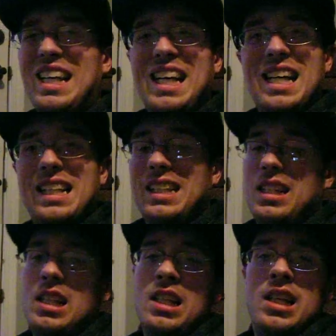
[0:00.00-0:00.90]
and
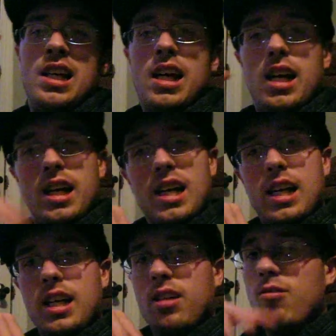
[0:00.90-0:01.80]
uh,
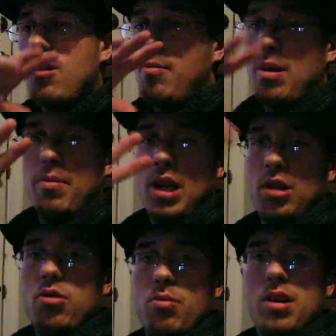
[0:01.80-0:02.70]
well, maybe not
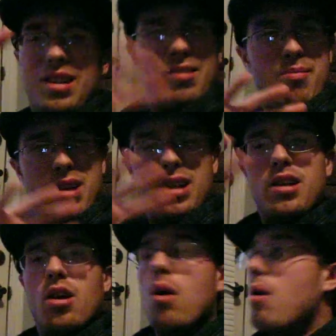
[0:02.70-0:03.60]
too big, but you
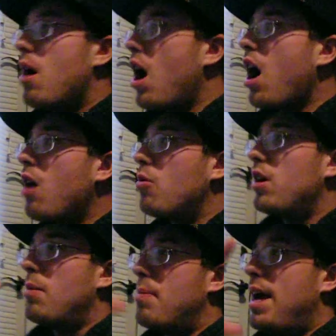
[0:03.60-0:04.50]
know I want a
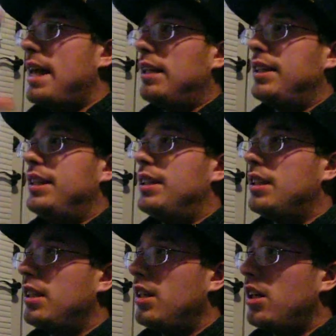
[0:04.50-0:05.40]
mainly
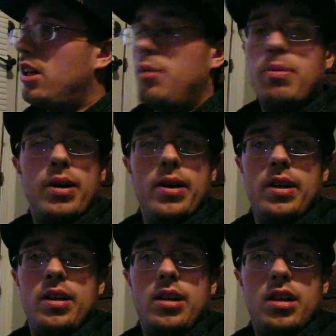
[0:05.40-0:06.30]
a good
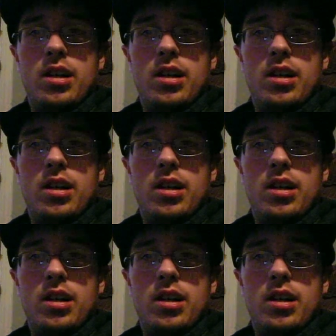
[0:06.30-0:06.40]
party.